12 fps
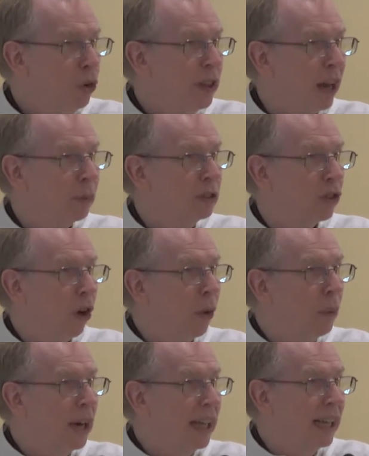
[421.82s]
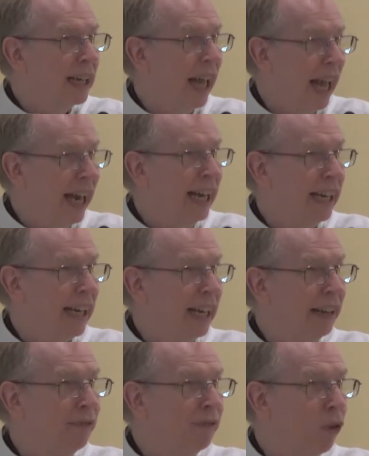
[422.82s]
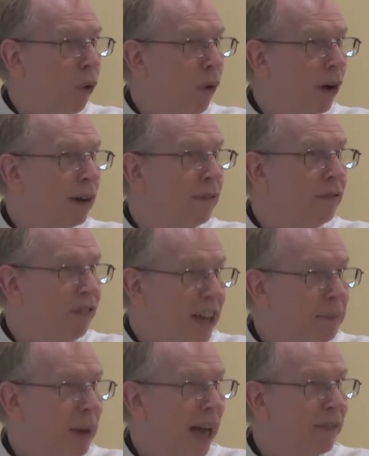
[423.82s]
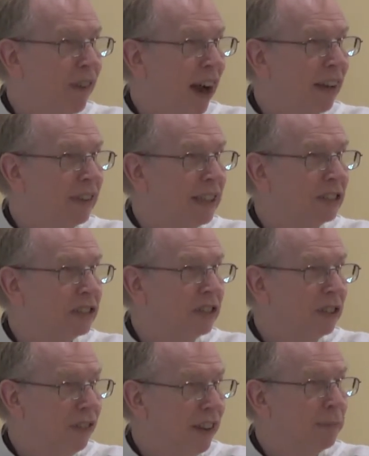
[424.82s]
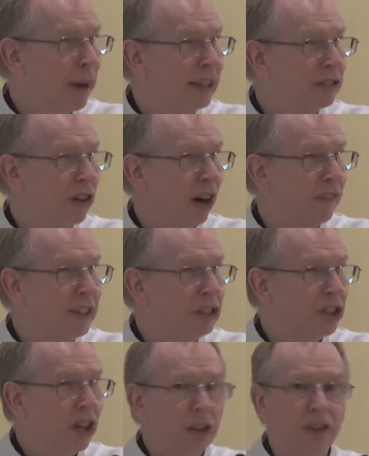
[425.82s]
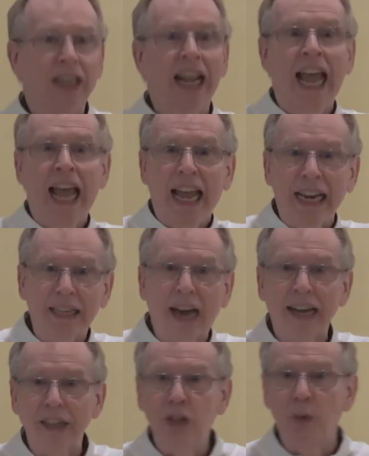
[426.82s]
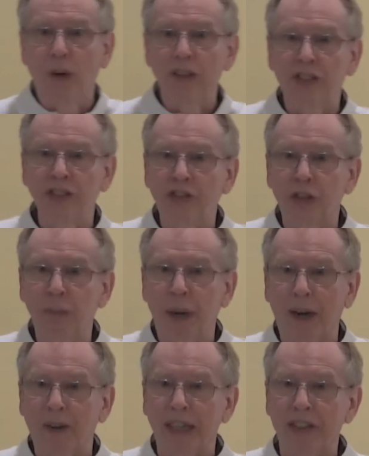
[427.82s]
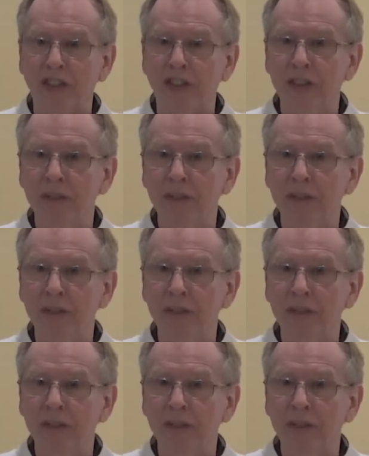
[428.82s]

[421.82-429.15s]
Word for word: that was already in Haiti for Feed My, Starving Children and got it to our sister parish.